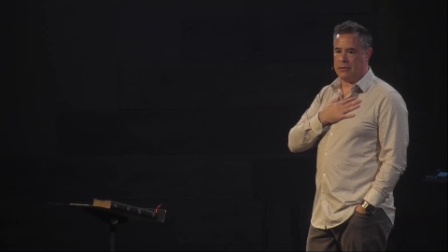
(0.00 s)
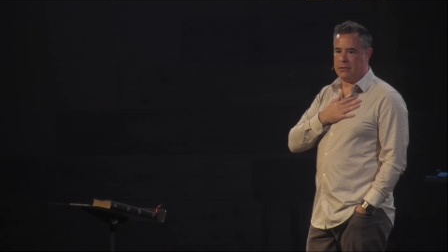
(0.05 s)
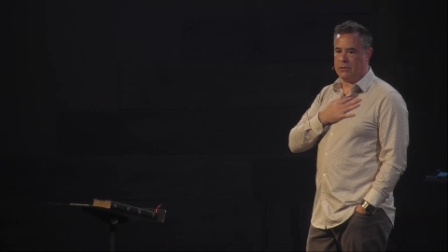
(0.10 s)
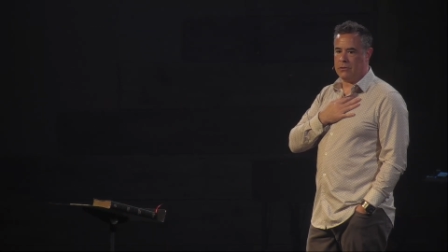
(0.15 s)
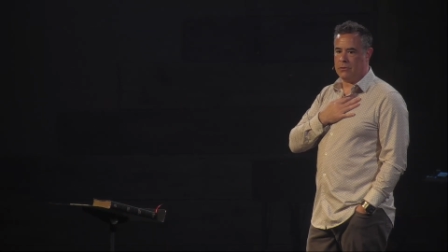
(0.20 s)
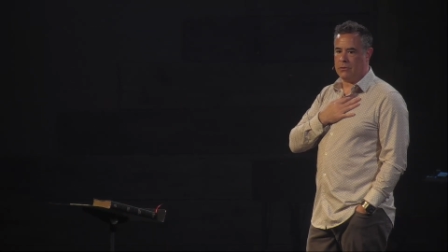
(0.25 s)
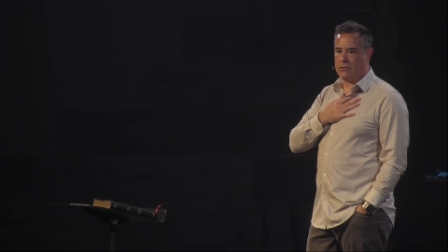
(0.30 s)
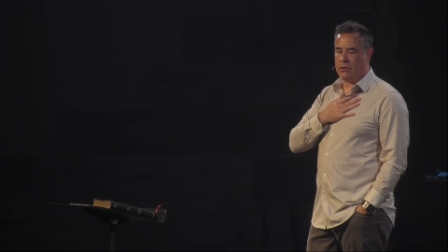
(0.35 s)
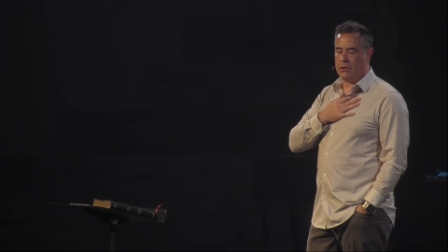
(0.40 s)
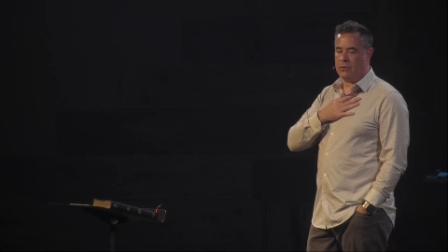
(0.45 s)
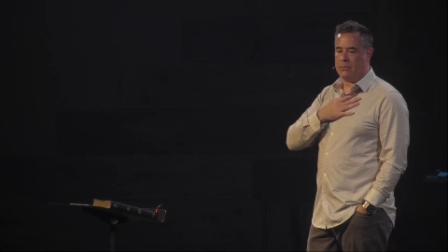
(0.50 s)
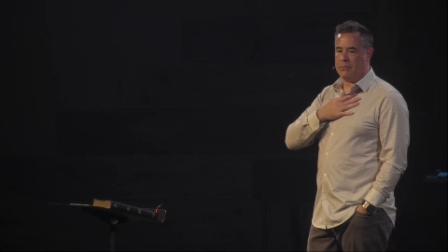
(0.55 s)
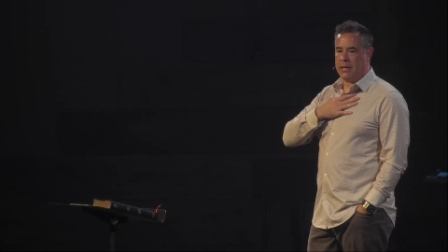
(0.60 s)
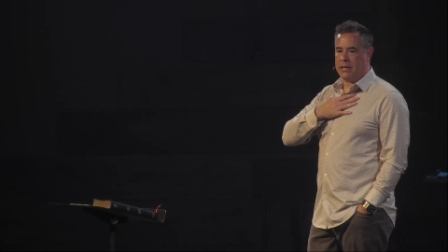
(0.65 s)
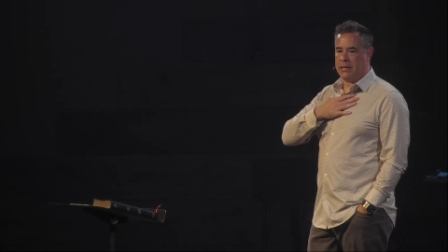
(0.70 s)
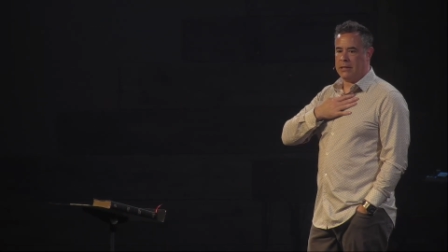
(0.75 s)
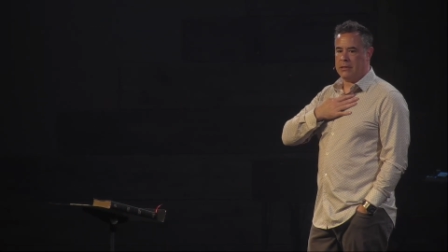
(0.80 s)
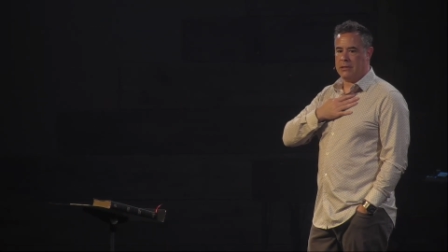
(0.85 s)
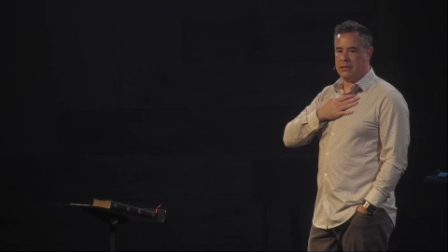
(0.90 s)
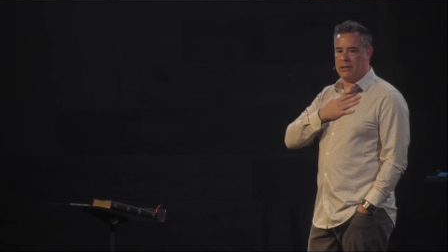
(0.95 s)
to quote
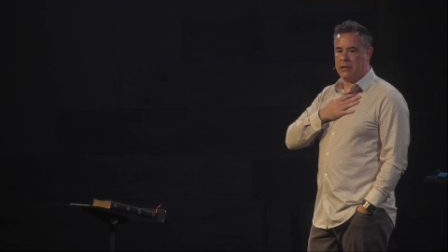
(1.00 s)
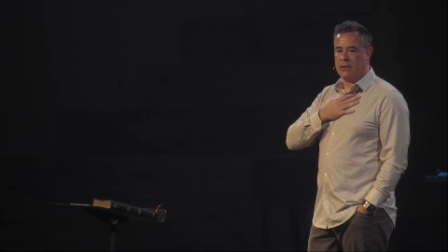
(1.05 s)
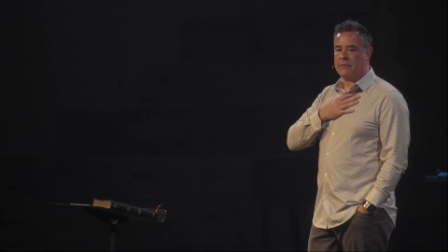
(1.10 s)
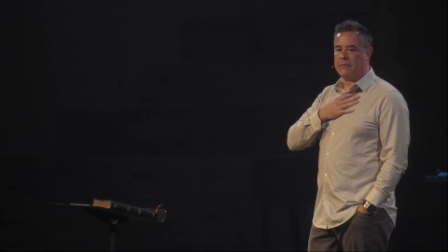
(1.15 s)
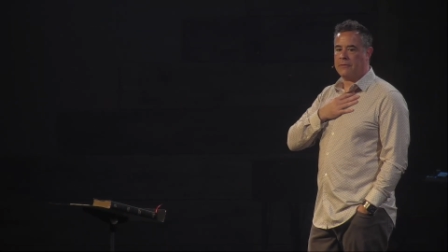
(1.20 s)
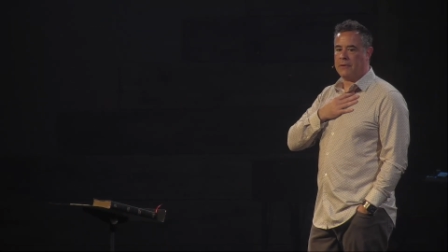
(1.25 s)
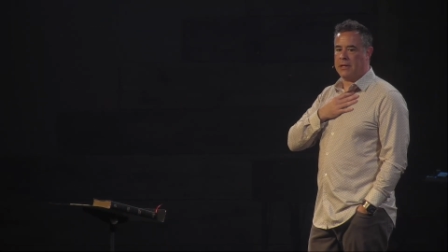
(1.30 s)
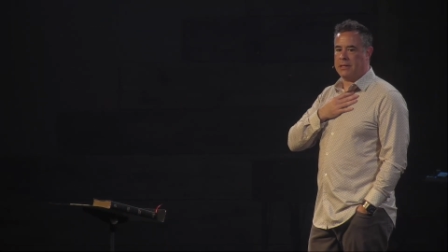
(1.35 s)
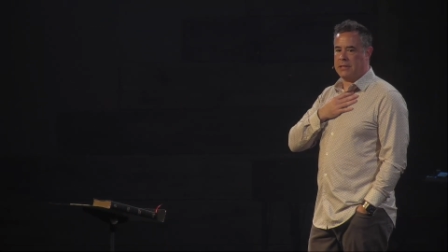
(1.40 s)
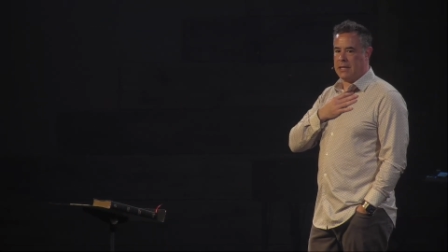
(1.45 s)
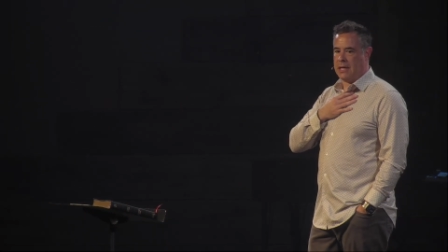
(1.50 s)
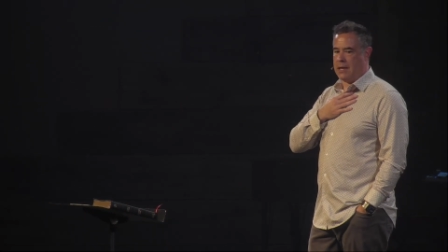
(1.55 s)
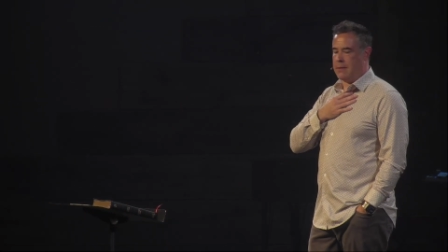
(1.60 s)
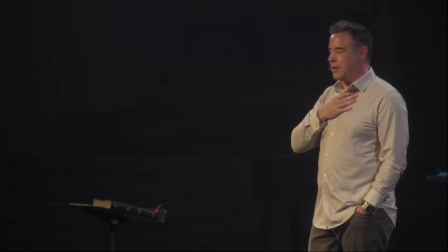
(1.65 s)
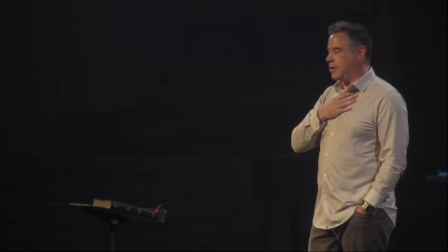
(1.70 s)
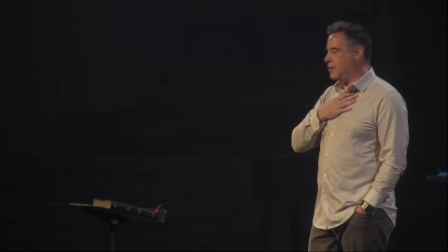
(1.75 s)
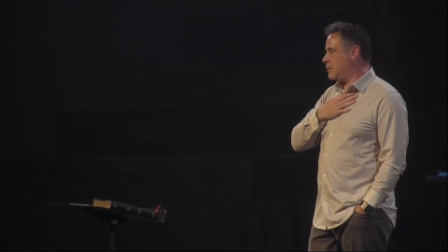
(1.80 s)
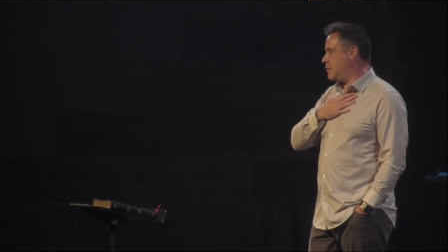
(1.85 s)
my dear friend Tammy,